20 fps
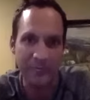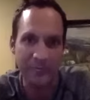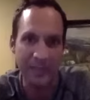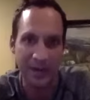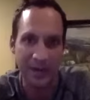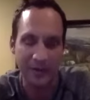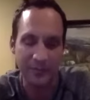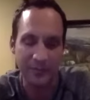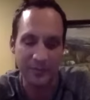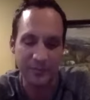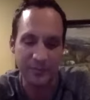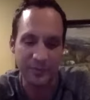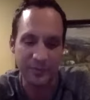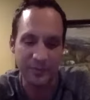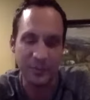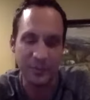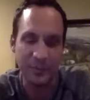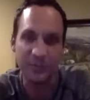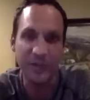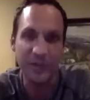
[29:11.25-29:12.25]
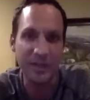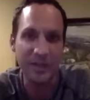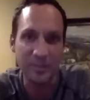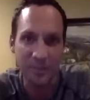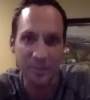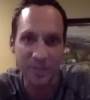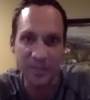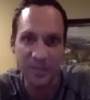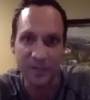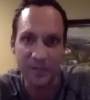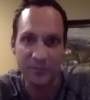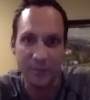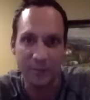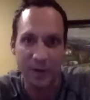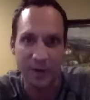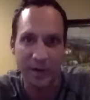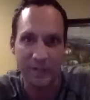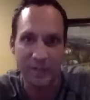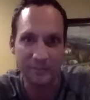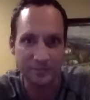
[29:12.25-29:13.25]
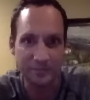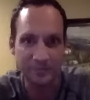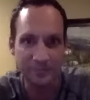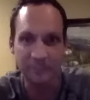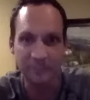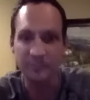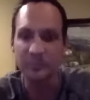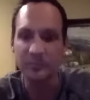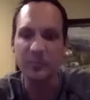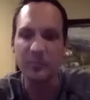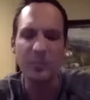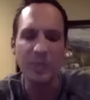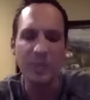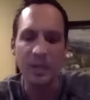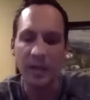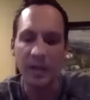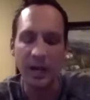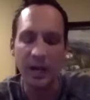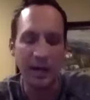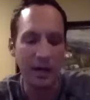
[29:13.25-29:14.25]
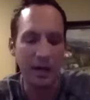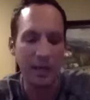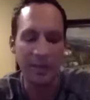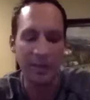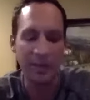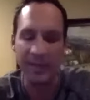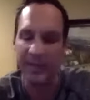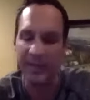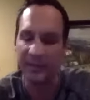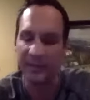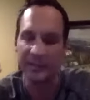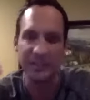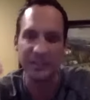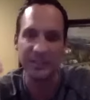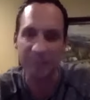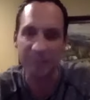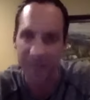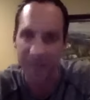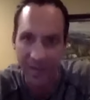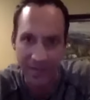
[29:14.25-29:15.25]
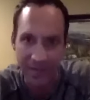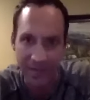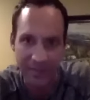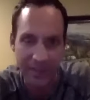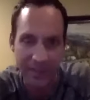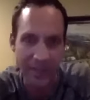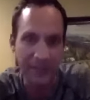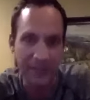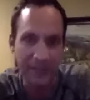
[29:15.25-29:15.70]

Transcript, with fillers: Now, if you find a big enough why, um, and get behind that,